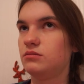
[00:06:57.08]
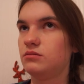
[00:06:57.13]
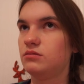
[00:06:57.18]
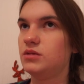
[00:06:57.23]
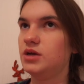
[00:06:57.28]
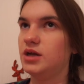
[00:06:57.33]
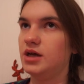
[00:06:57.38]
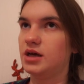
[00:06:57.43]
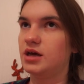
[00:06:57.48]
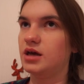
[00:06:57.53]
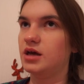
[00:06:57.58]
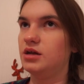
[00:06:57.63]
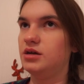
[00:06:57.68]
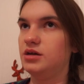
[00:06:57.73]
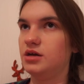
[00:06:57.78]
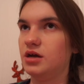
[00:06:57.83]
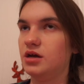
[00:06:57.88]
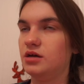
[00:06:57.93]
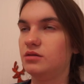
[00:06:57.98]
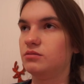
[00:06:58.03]
naked,
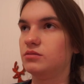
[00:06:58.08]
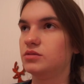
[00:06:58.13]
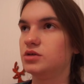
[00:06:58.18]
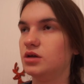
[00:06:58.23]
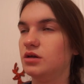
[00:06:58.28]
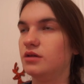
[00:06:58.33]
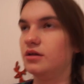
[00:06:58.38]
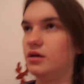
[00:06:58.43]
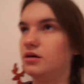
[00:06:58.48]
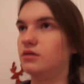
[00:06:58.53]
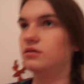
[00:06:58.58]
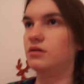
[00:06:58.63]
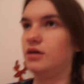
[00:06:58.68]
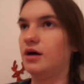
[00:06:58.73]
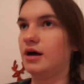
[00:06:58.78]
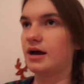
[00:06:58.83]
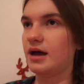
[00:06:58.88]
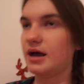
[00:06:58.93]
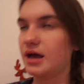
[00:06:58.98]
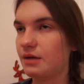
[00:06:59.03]
yeah, so that I
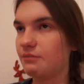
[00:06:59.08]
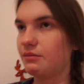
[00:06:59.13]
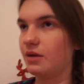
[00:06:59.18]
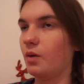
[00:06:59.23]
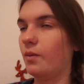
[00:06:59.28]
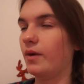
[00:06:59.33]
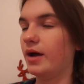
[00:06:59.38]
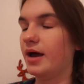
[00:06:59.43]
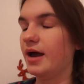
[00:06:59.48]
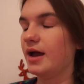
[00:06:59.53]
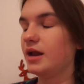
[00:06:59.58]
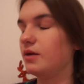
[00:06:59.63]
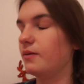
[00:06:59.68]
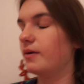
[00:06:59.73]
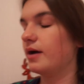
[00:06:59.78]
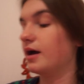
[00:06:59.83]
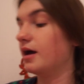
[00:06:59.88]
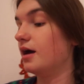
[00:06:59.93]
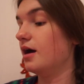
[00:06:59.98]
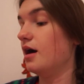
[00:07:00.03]
can get my weight.
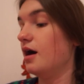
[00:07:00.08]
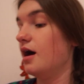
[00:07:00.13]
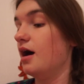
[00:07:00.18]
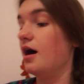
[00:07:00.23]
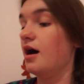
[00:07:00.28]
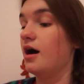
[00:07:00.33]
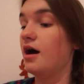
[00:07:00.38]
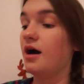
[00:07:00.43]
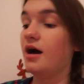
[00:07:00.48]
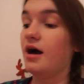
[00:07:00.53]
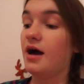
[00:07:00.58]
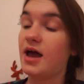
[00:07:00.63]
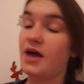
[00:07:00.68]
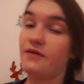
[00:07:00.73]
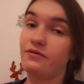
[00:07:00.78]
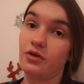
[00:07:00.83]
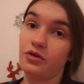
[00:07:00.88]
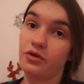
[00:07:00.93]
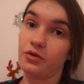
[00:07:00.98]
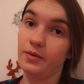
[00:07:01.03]
Anyway, I have
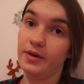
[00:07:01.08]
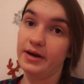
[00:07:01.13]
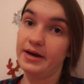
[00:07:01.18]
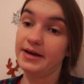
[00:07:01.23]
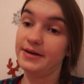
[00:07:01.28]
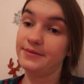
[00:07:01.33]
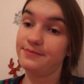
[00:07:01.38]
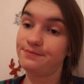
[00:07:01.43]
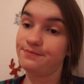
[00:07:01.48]
lost weight.